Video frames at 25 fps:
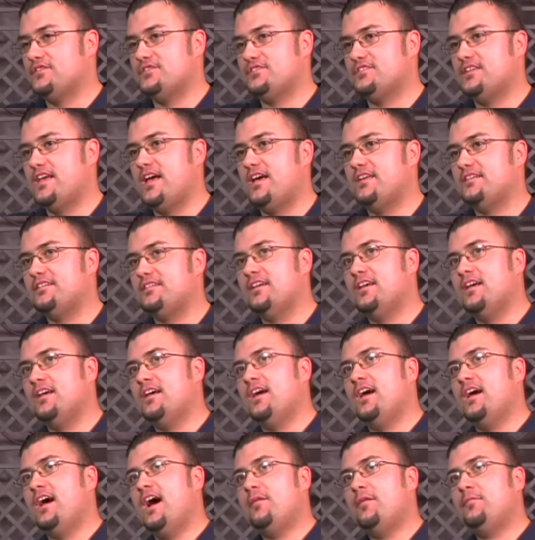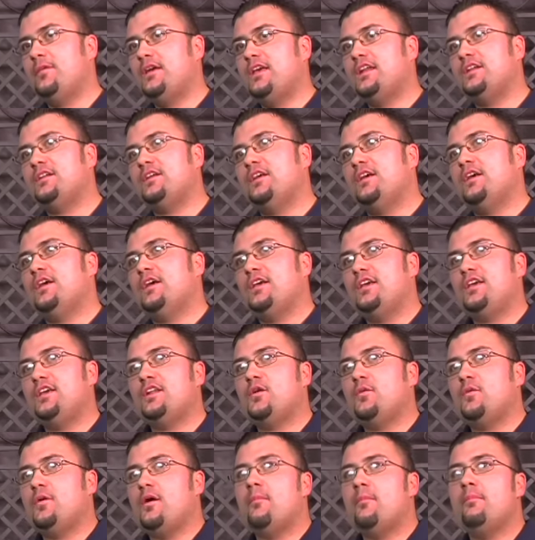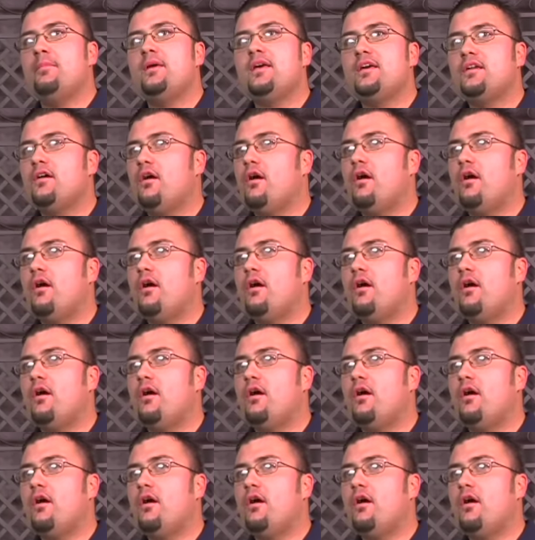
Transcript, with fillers: the set. I mean, you know, amid